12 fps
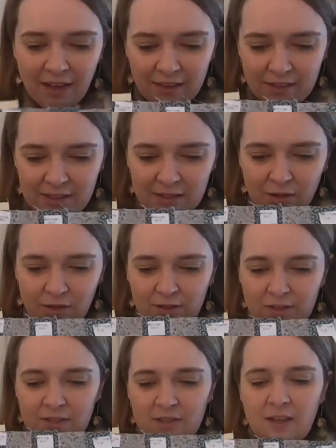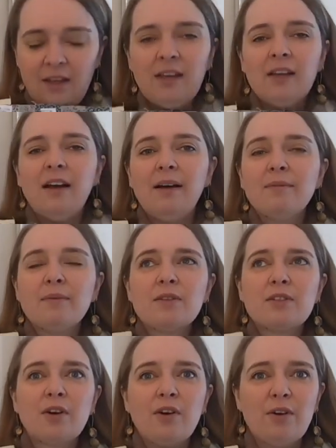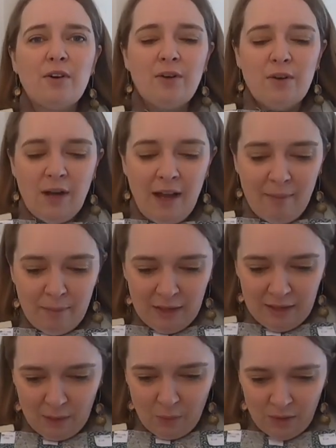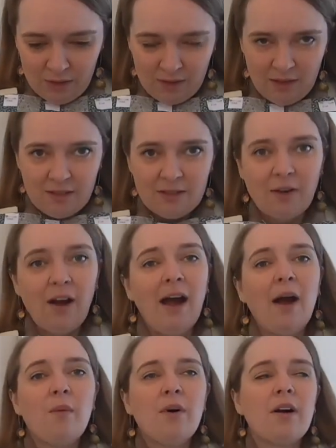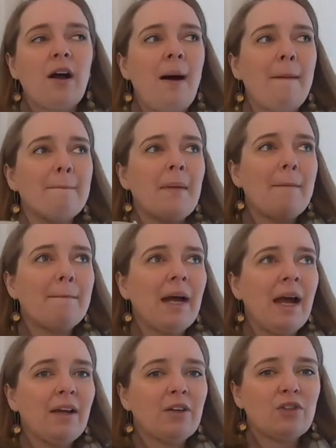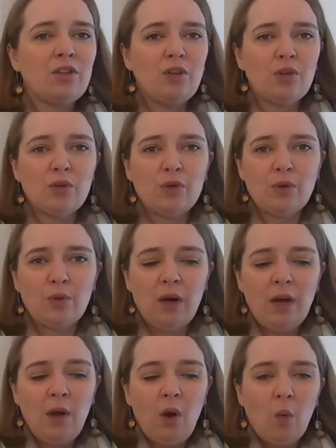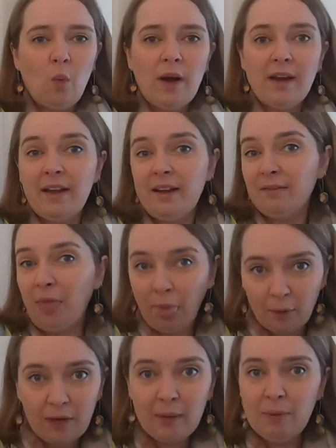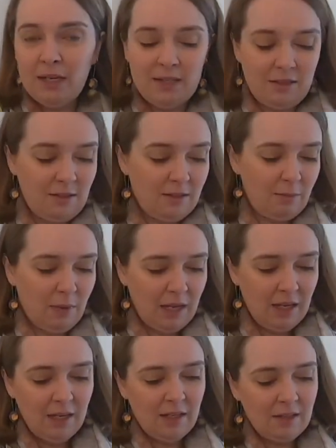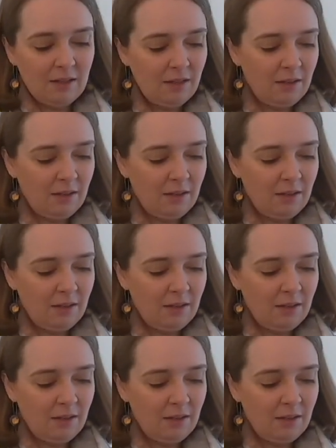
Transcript: how this looks. I'm so happy with this. So I will come back to you when I have 3 pieces made